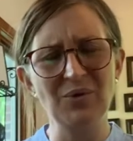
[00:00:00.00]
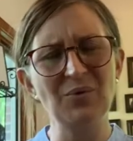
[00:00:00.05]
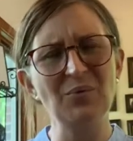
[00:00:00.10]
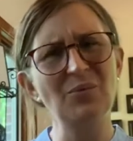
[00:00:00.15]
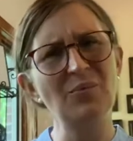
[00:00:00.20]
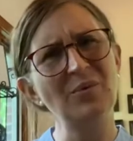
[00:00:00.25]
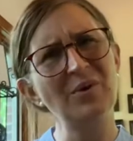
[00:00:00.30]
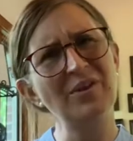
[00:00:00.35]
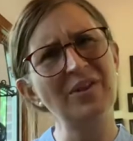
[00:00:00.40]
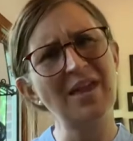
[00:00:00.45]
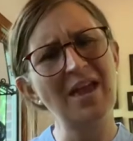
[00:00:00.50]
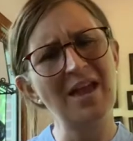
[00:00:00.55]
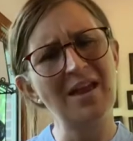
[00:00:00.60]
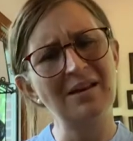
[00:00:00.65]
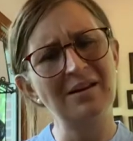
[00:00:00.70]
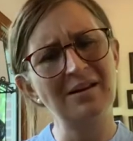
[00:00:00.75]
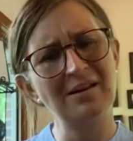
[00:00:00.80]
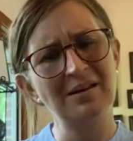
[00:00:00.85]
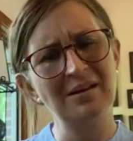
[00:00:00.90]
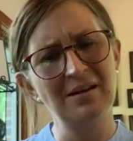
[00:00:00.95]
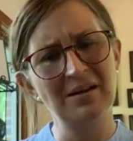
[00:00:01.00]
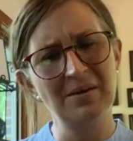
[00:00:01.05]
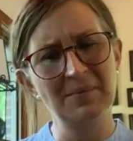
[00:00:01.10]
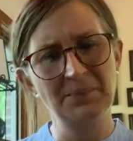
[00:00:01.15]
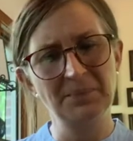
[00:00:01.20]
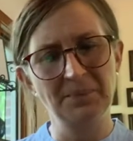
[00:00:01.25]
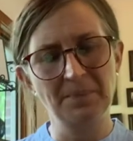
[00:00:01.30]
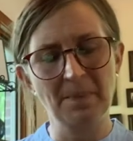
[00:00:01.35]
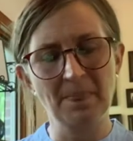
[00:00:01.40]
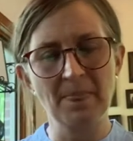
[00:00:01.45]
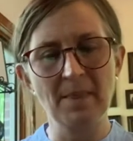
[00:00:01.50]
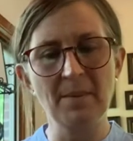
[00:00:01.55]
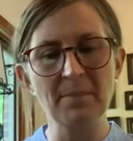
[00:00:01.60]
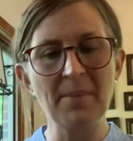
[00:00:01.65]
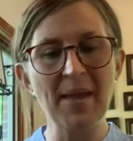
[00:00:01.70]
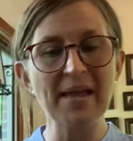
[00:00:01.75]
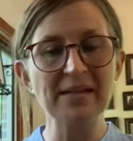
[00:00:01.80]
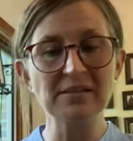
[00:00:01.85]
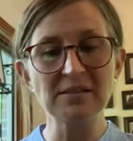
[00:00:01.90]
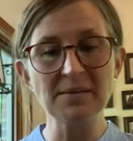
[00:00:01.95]
Well then,
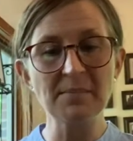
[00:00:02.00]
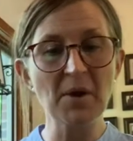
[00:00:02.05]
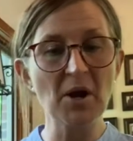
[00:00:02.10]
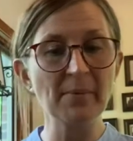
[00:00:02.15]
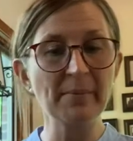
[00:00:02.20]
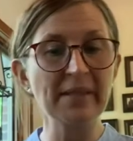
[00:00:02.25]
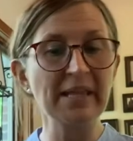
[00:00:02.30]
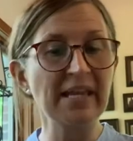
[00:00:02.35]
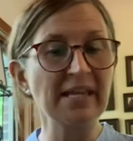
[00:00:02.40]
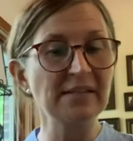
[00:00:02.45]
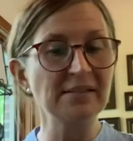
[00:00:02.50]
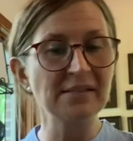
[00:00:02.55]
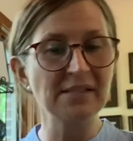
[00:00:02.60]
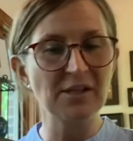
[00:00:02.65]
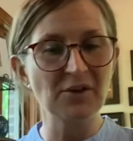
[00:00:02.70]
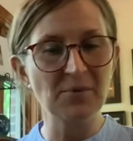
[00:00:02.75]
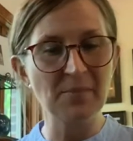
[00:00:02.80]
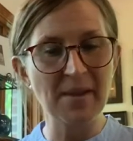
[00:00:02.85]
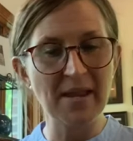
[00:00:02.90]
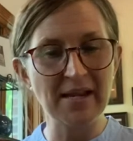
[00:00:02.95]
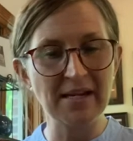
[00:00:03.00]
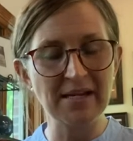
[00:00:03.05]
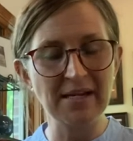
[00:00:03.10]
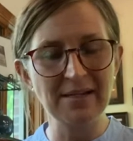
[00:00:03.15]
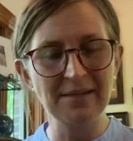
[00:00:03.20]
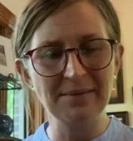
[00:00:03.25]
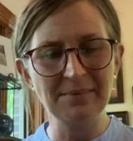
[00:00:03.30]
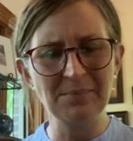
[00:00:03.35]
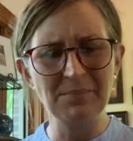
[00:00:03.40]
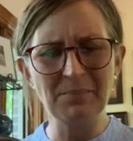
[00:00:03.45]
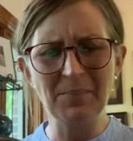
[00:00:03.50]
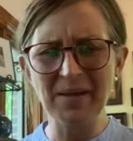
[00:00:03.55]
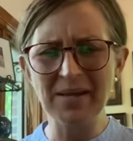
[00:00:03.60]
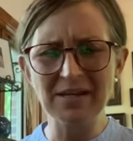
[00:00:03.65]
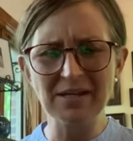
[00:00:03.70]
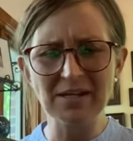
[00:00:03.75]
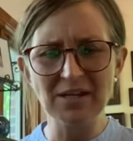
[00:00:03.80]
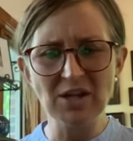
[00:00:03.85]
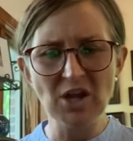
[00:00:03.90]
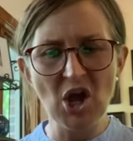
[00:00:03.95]
pass the marmalade, said Hermione. But,
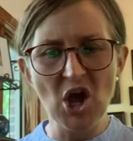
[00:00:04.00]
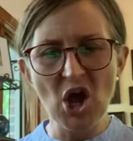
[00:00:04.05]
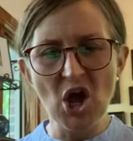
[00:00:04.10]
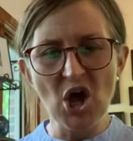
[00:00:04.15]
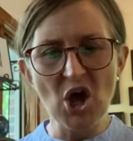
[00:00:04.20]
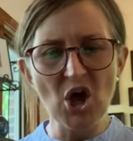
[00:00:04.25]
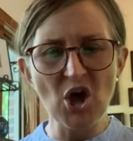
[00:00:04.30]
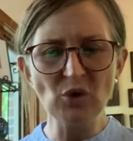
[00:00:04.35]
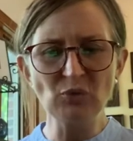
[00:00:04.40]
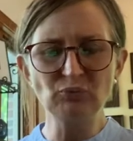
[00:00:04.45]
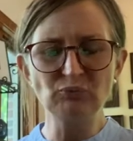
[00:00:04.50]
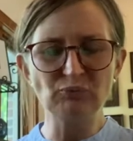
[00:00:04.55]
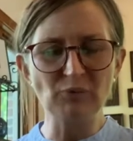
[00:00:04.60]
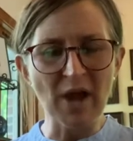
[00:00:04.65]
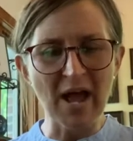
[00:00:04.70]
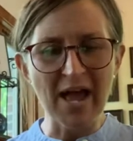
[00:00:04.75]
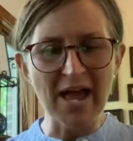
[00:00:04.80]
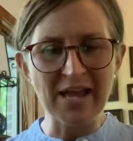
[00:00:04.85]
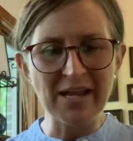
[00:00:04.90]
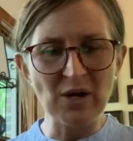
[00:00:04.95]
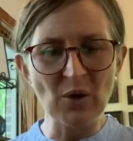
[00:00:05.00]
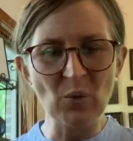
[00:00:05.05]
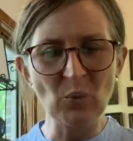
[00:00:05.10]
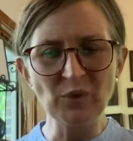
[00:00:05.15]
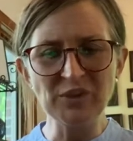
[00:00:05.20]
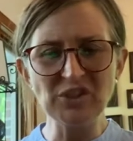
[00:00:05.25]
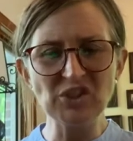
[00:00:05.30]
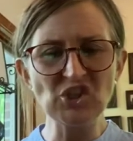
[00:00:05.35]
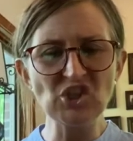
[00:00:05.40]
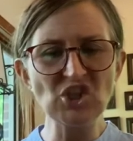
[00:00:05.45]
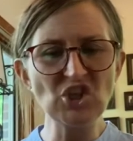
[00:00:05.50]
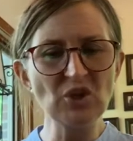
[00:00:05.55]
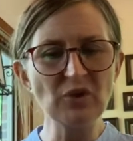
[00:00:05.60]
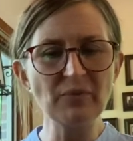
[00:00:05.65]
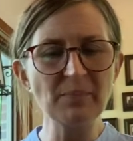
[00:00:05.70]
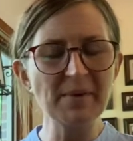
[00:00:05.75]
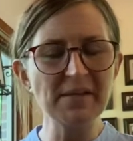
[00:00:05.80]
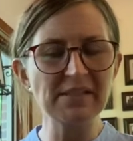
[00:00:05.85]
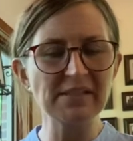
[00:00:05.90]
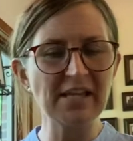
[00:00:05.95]
oh, Ron, what's it to you if
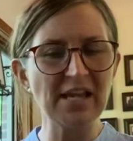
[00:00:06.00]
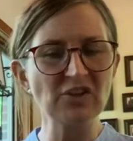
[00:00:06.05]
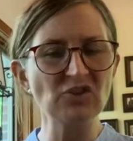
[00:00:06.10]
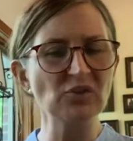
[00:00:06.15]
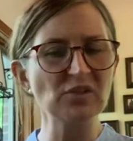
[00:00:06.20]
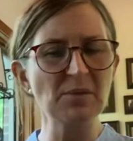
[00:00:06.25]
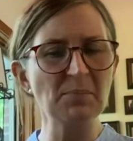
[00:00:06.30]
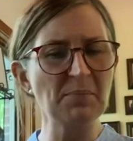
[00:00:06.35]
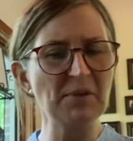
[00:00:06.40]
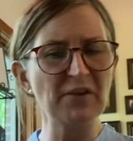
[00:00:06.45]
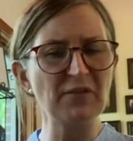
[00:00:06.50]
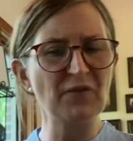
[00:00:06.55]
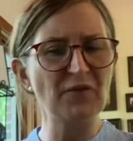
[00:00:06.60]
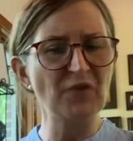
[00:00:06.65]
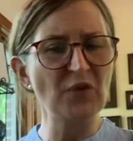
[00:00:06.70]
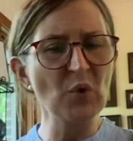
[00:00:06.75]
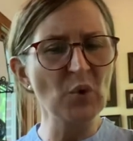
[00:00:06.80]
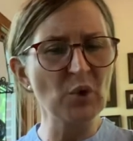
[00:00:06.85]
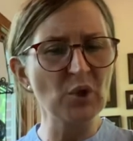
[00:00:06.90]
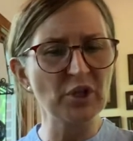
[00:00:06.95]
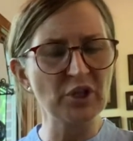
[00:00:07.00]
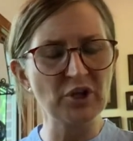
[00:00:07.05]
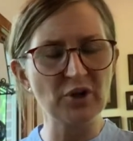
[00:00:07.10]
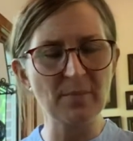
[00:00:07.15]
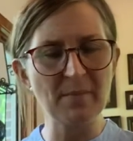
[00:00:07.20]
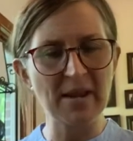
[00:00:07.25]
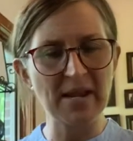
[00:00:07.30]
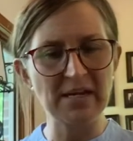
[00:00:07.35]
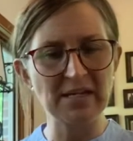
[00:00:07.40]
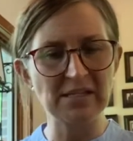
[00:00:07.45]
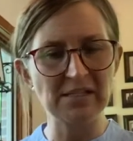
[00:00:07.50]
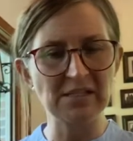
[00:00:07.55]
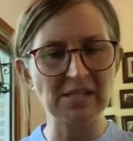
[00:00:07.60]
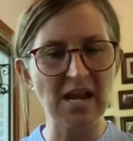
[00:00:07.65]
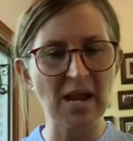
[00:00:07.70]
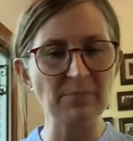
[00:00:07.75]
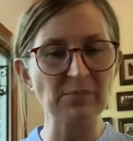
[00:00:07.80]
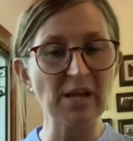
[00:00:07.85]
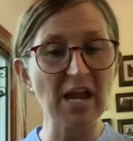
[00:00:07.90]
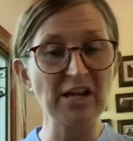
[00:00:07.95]
my schedule's a bit full? Hermione
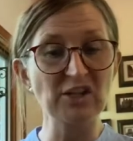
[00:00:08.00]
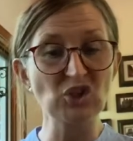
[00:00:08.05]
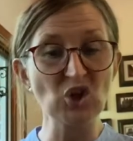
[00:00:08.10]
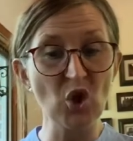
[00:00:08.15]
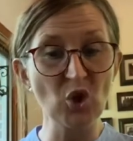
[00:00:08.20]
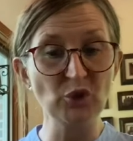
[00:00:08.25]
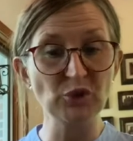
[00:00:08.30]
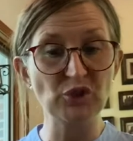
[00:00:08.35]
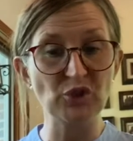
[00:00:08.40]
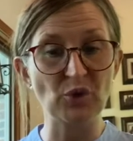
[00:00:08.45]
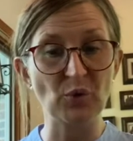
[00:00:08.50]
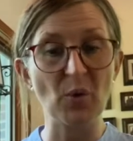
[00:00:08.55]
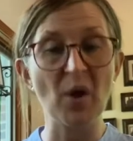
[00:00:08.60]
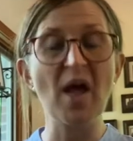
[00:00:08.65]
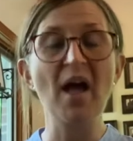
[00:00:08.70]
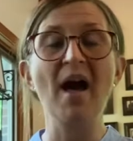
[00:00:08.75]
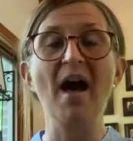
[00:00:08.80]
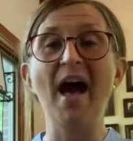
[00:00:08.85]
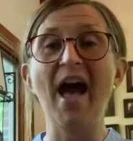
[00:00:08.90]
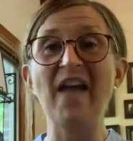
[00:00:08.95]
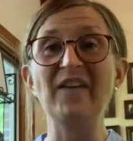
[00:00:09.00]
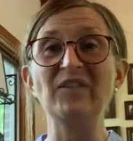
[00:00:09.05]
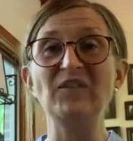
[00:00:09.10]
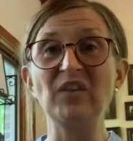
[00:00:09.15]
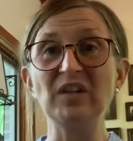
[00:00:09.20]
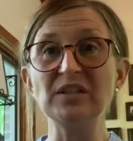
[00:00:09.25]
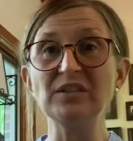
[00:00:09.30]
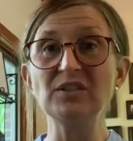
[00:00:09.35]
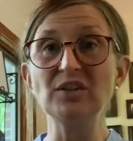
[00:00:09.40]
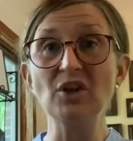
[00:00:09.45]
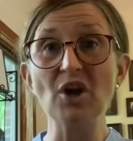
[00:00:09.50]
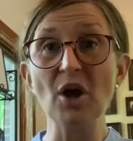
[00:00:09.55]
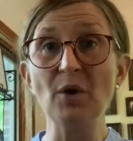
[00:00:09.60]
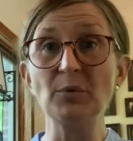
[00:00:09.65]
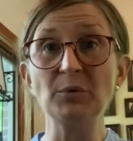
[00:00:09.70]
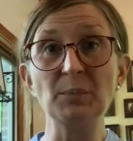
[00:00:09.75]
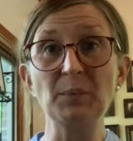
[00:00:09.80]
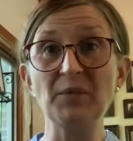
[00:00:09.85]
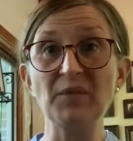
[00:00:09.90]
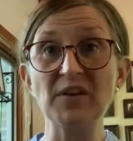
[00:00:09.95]
snapped. I told you, I fixed it all
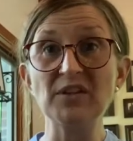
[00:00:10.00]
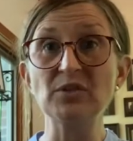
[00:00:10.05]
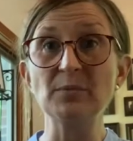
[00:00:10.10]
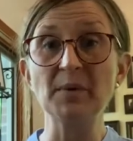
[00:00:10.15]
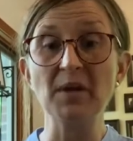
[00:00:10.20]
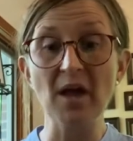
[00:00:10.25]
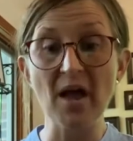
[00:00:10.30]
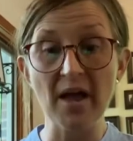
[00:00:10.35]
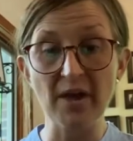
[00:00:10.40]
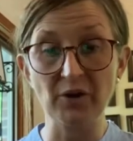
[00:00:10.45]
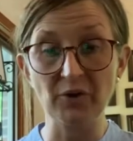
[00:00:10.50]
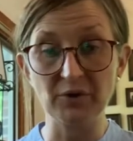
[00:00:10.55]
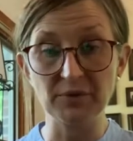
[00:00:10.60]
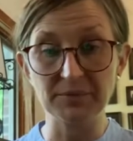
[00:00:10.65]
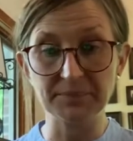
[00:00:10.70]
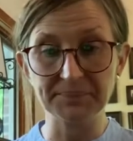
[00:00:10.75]
with Professor McGonagall.